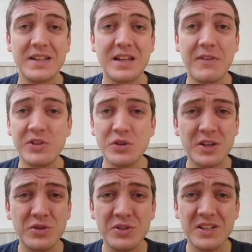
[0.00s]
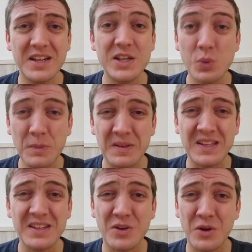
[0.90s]
David Zuratuza is weeping
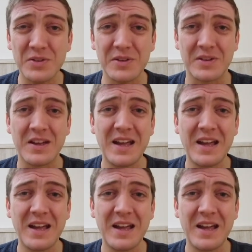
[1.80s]
in the corner.